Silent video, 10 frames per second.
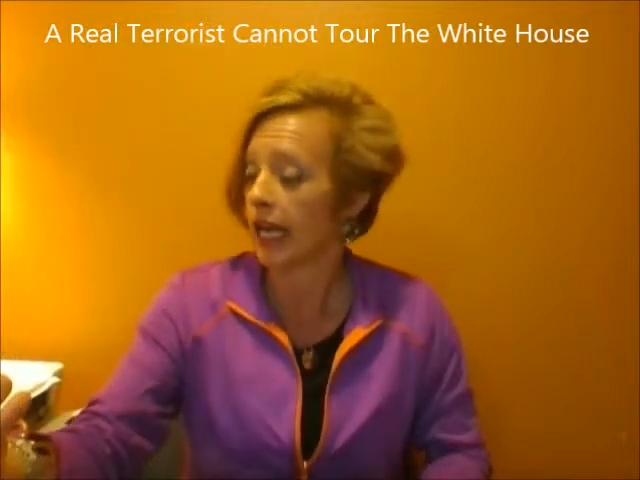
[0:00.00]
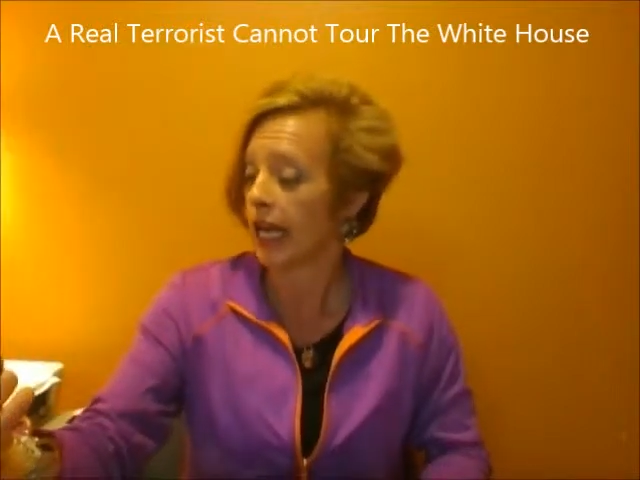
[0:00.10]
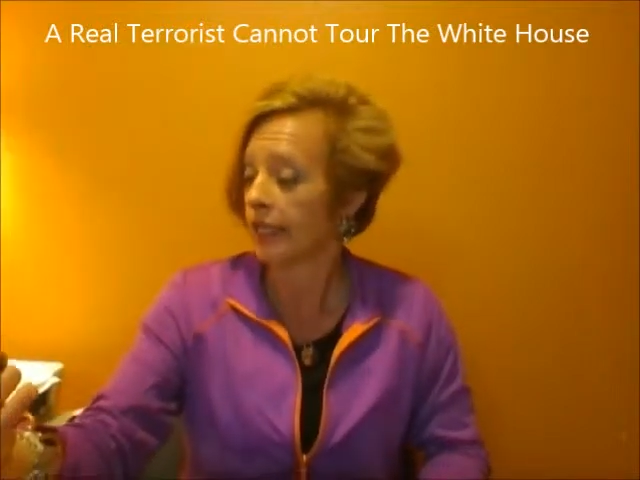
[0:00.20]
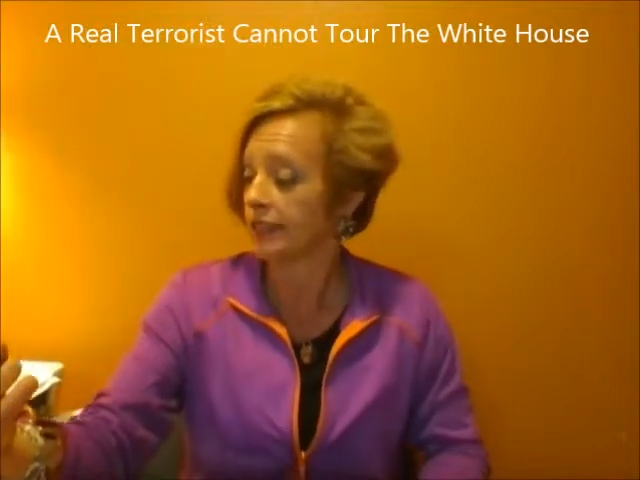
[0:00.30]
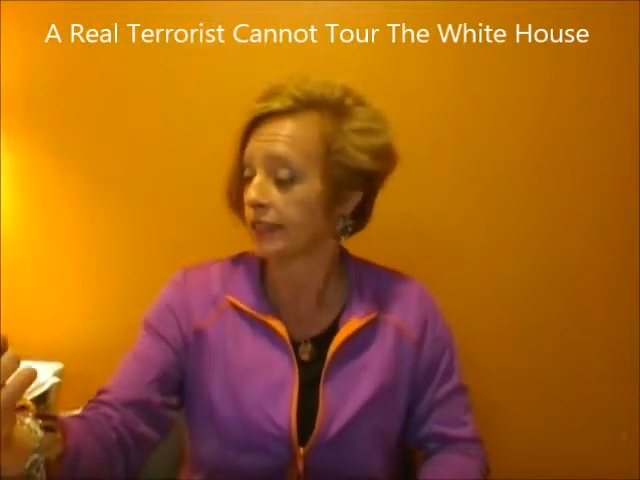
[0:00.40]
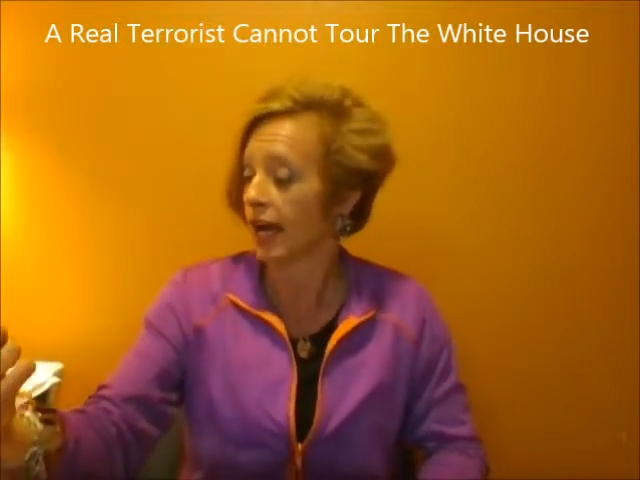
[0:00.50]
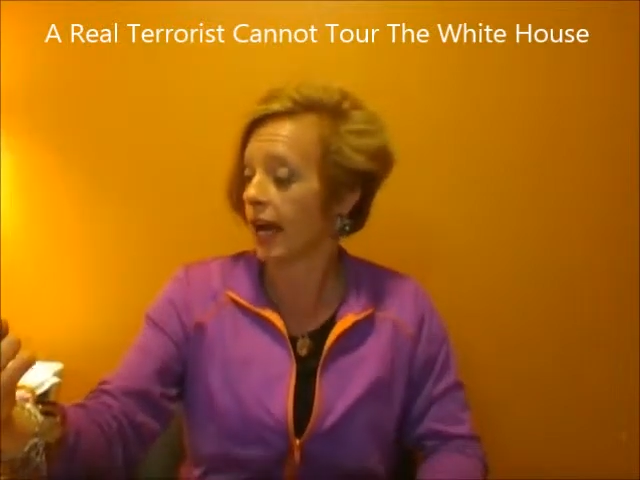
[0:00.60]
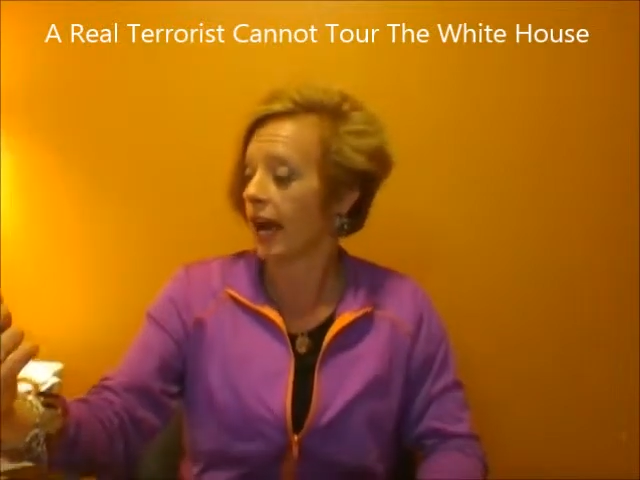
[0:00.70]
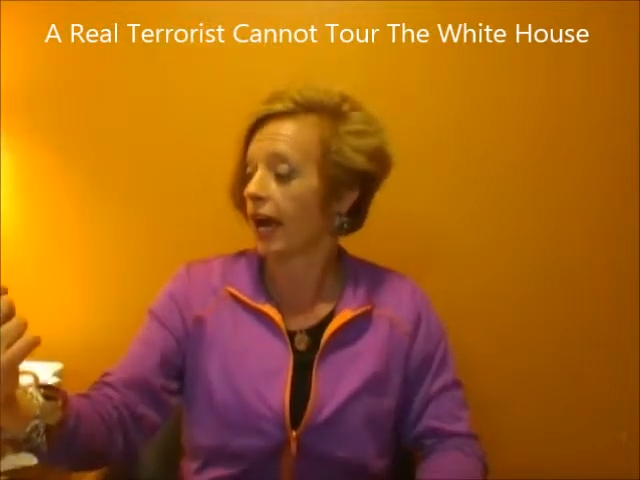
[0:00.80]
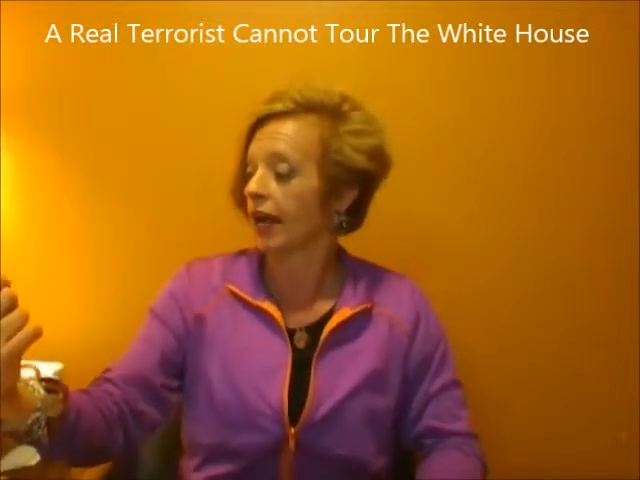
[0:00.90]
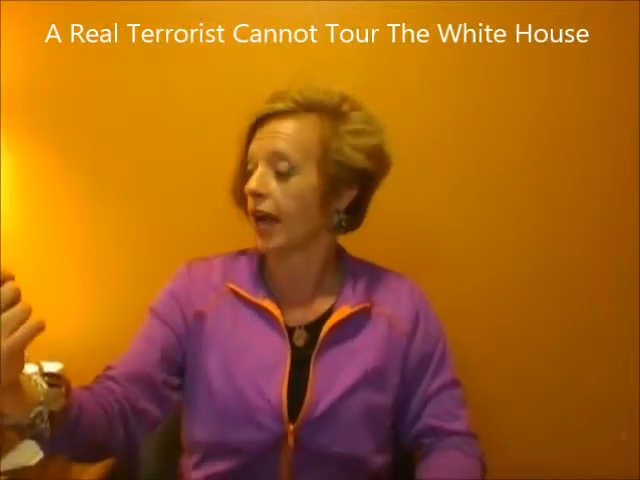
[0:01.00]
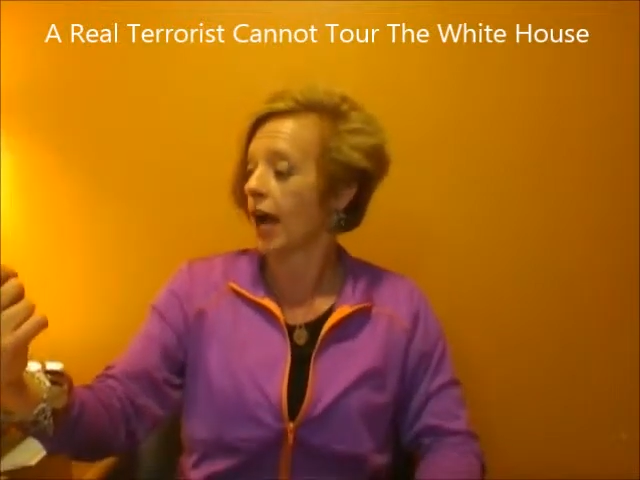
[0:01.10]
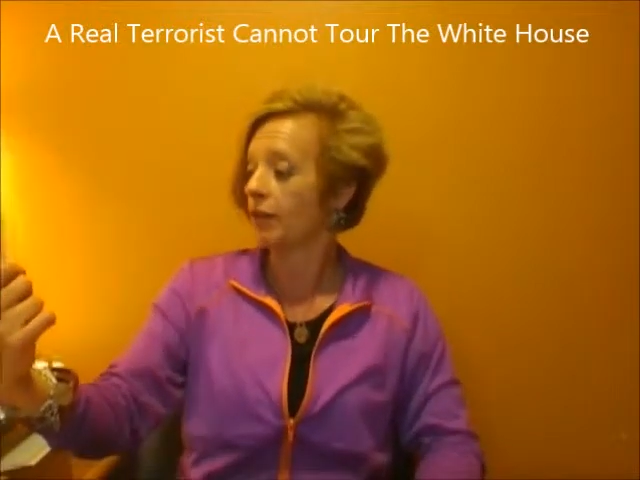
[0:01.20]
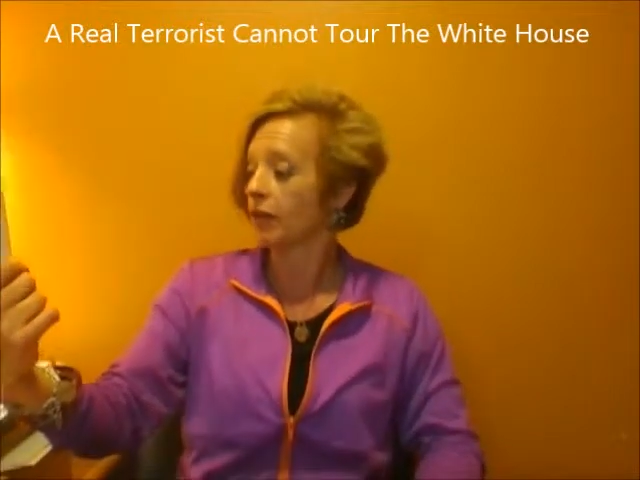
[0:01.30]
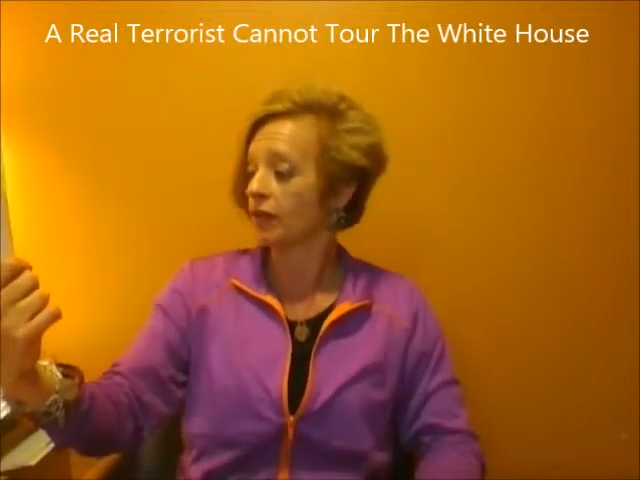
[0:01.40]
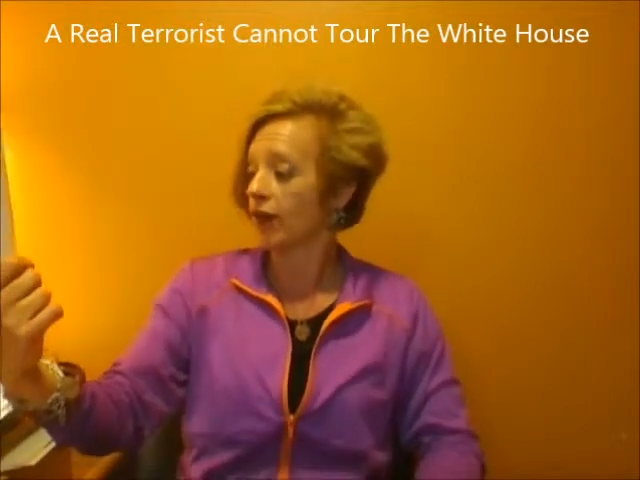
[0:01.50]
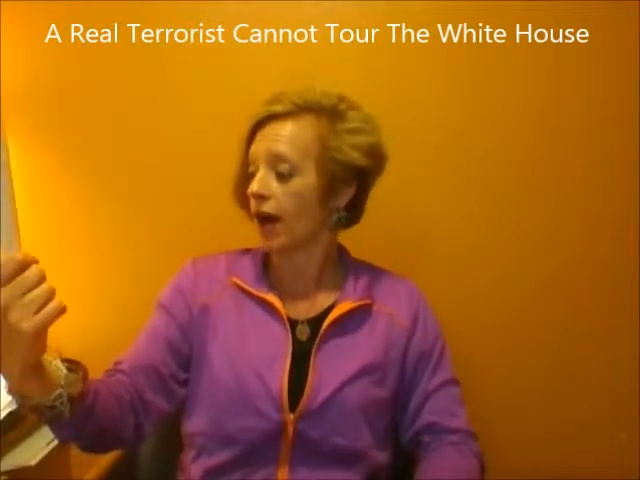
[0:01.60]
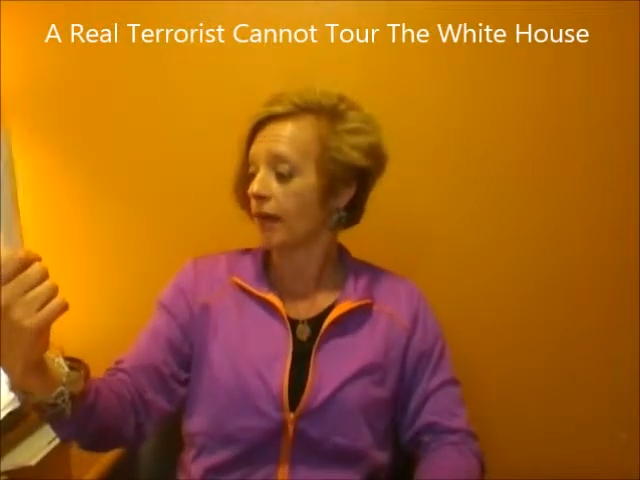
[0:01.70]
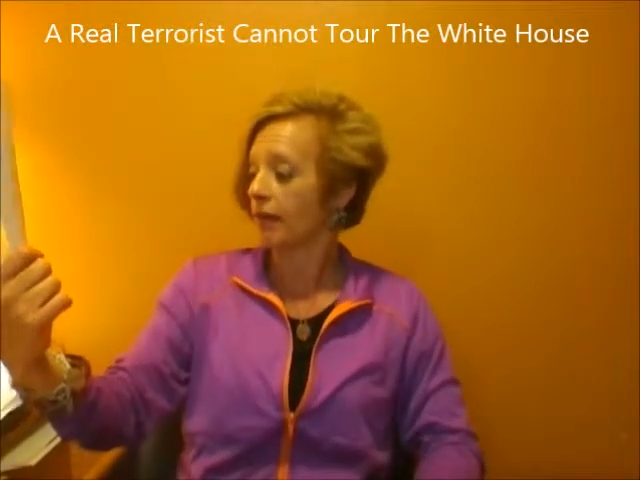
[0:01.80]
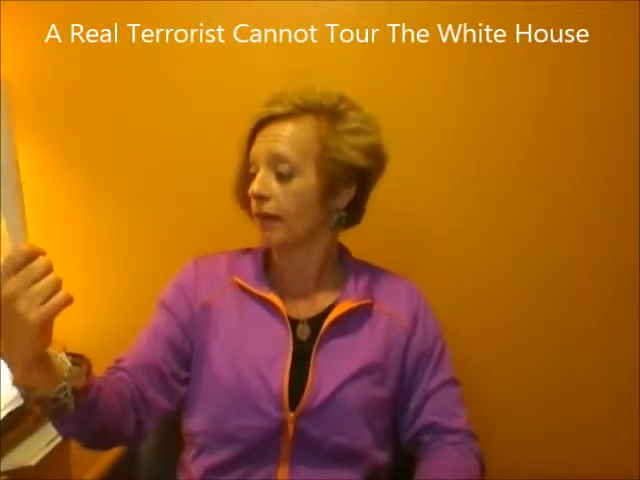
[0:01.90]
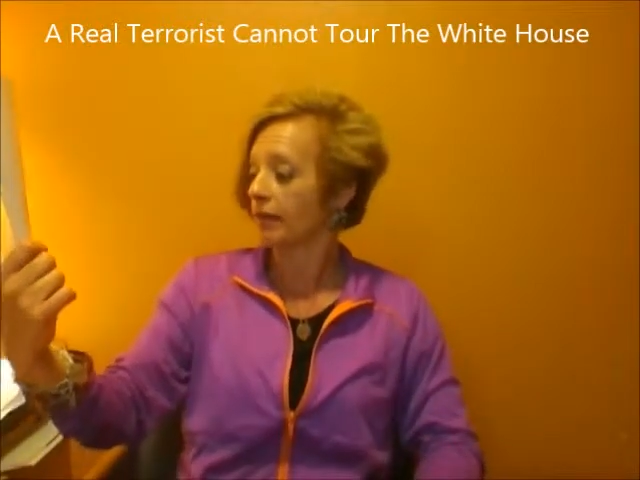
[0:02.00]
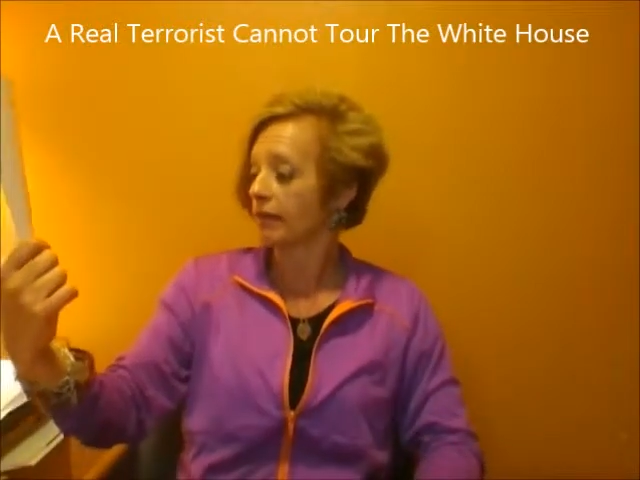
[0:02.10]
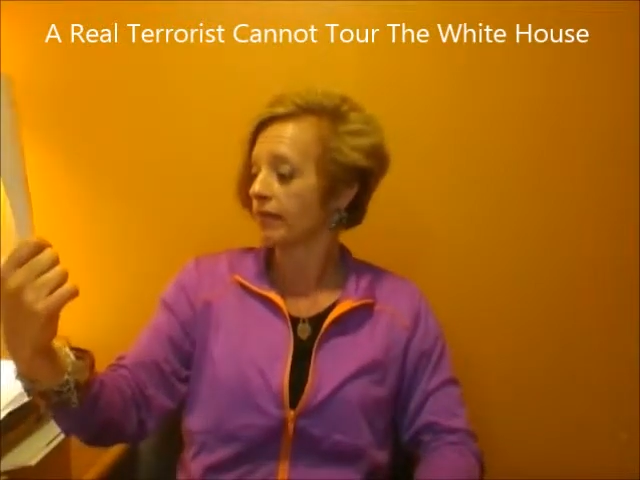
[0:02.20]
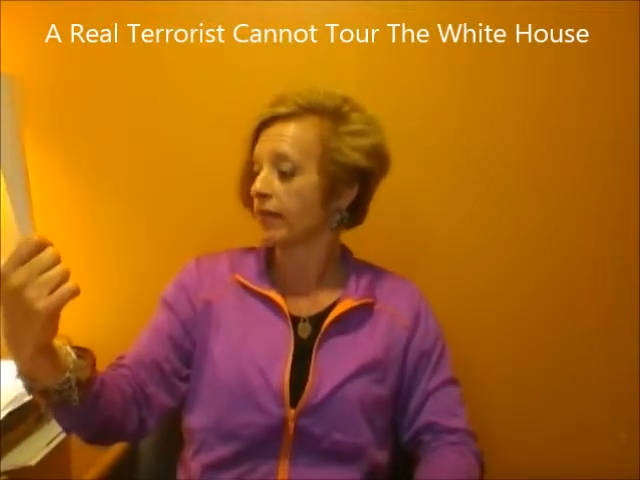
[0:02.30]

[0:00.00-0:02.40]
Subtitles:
It comes from